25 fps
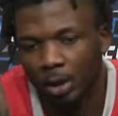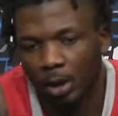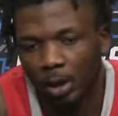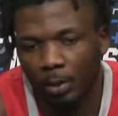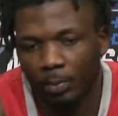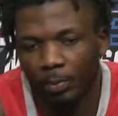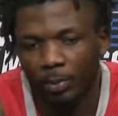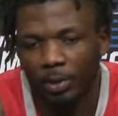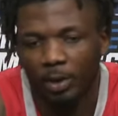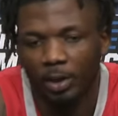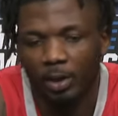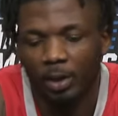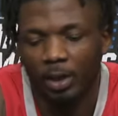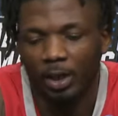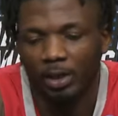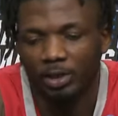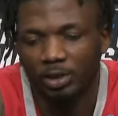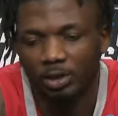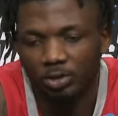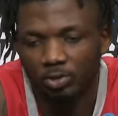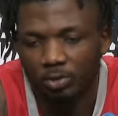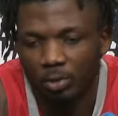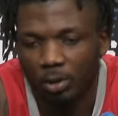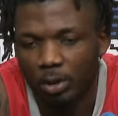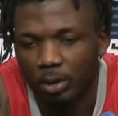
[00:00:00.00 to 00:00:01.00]
I mean, I
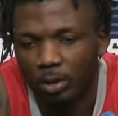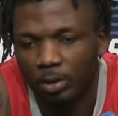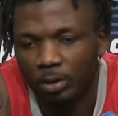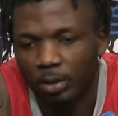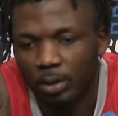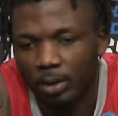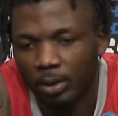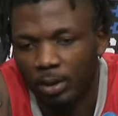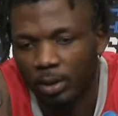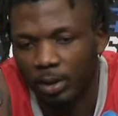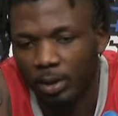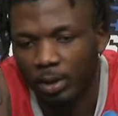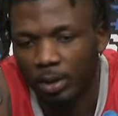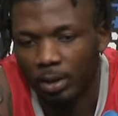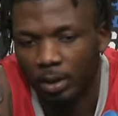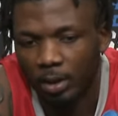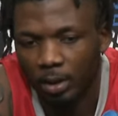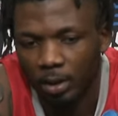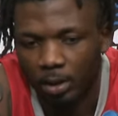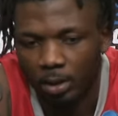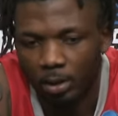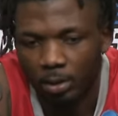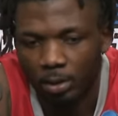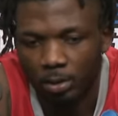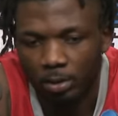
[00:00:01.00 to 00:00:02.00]
just want
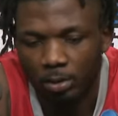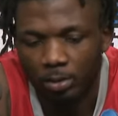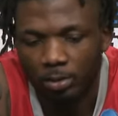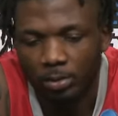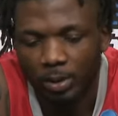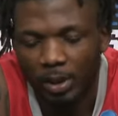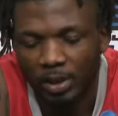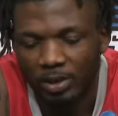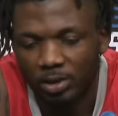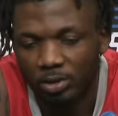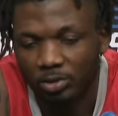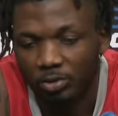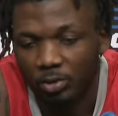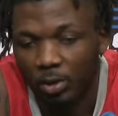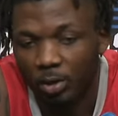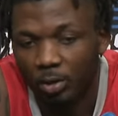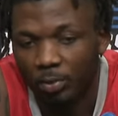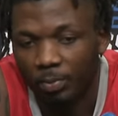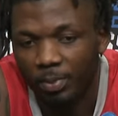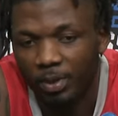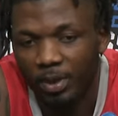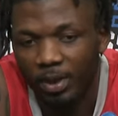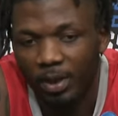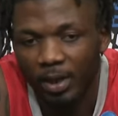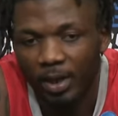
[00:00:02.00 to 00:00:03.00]
a
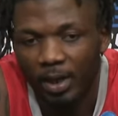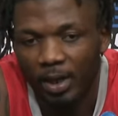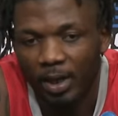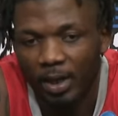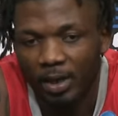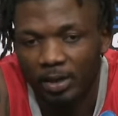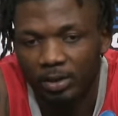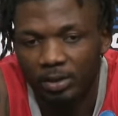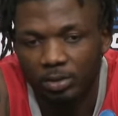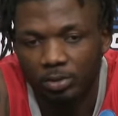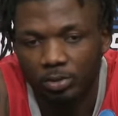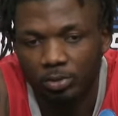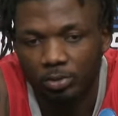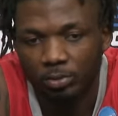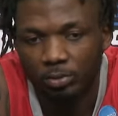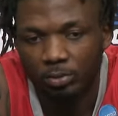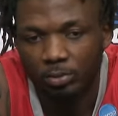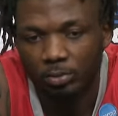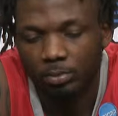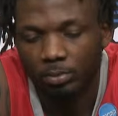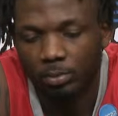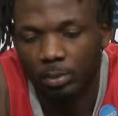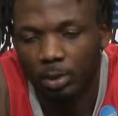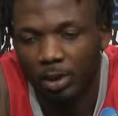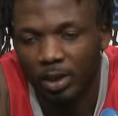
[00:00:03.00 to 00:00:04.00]
player
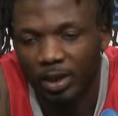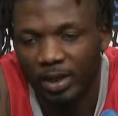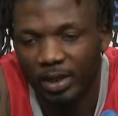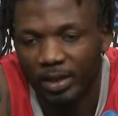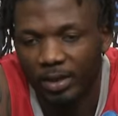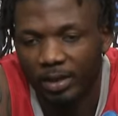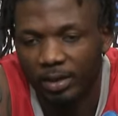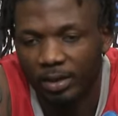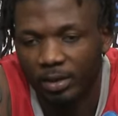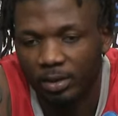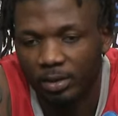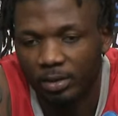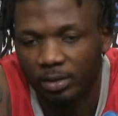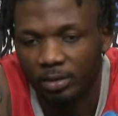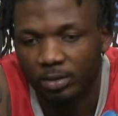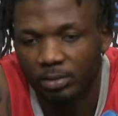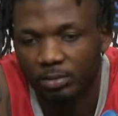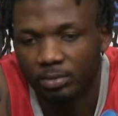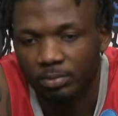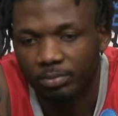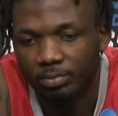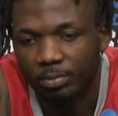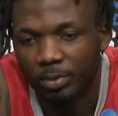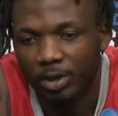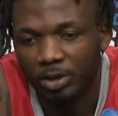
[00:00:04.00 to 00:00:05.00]
to like
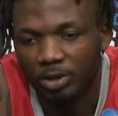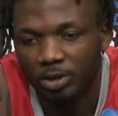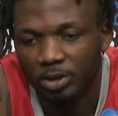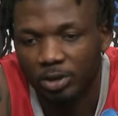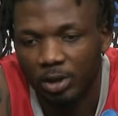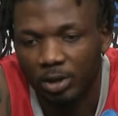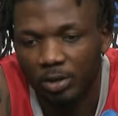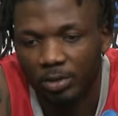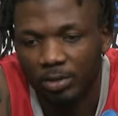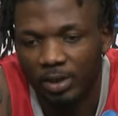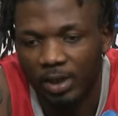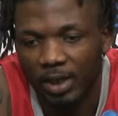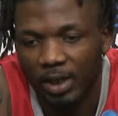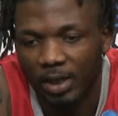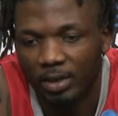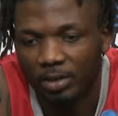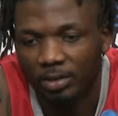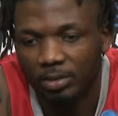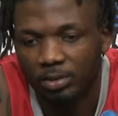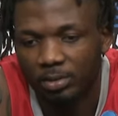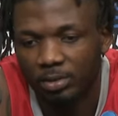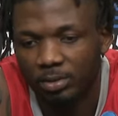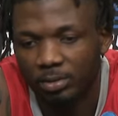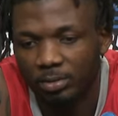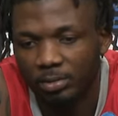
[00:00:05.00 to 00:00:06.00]
make sure like
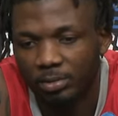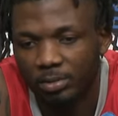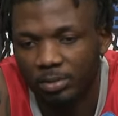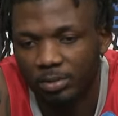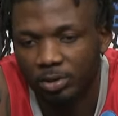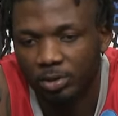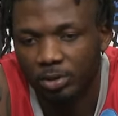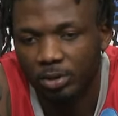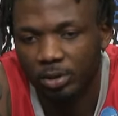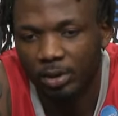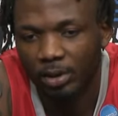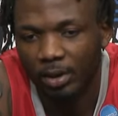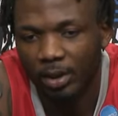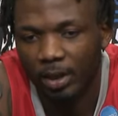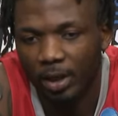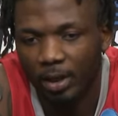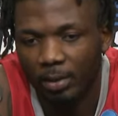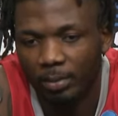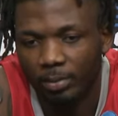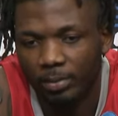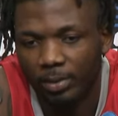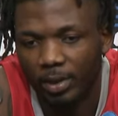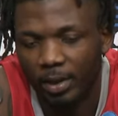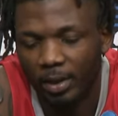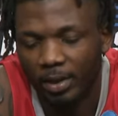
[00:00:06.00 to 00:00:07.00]
get
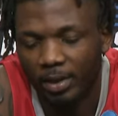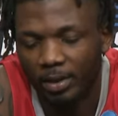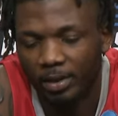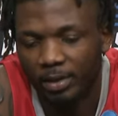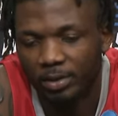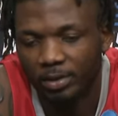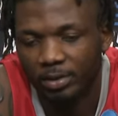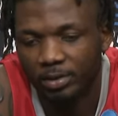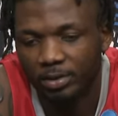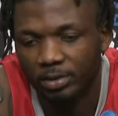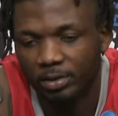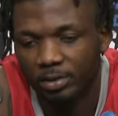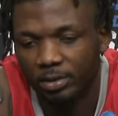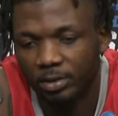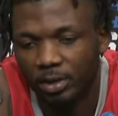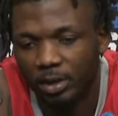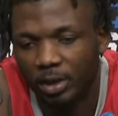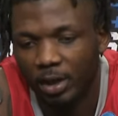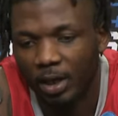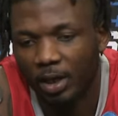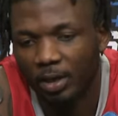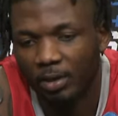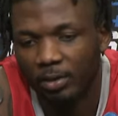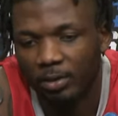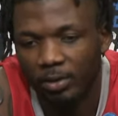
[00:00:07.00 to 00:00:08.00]

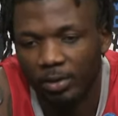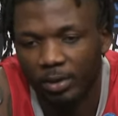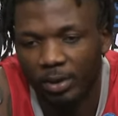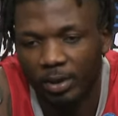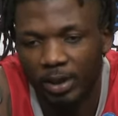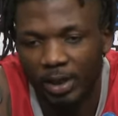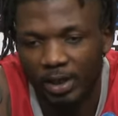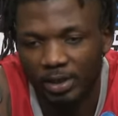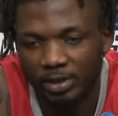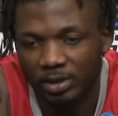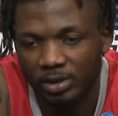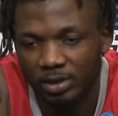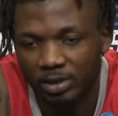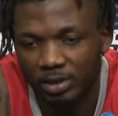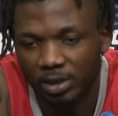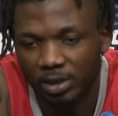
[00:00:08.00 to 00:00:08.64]
going as a